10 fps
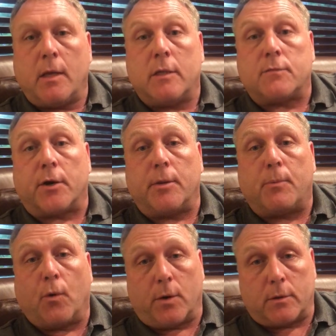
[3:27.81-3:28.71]
It's very
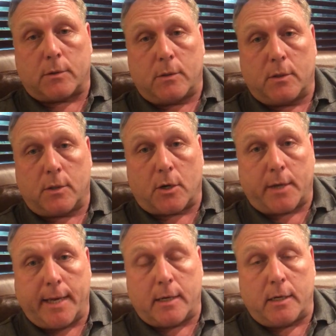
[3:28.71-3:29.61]
important that our
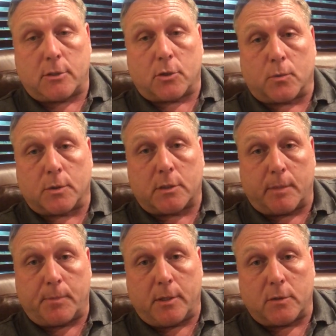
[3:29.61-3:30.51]
candidates are the
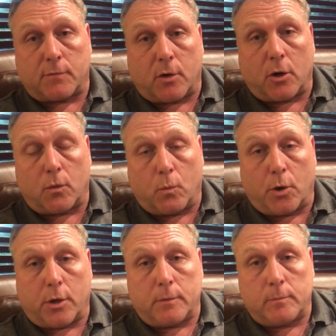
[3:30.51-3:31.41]
recipients of our hard
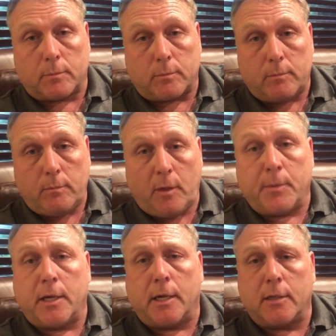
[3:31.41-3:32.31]
work
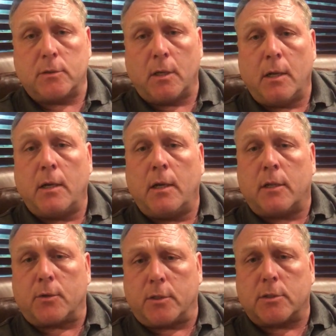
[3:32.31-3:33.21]
because
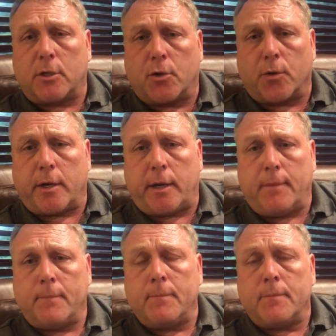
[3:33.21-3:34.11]
there is a degree
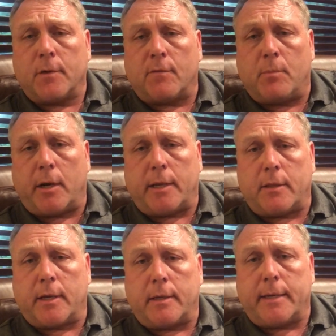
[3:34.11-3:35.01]
of money
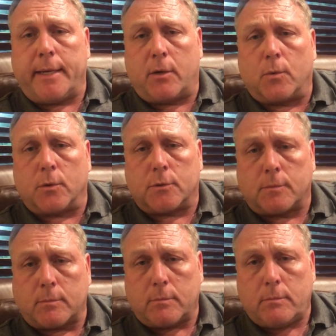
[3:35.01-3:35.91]
that
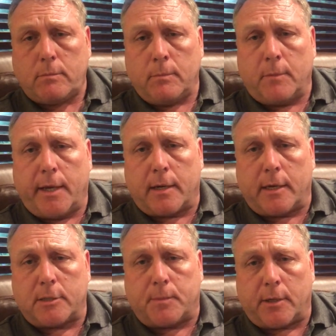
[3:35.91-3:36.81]
equals
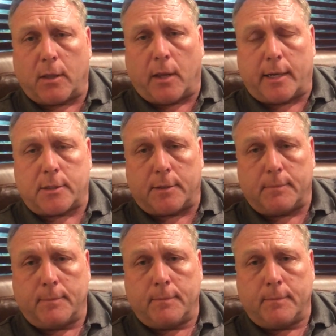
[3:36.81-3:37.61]
candidates being elected.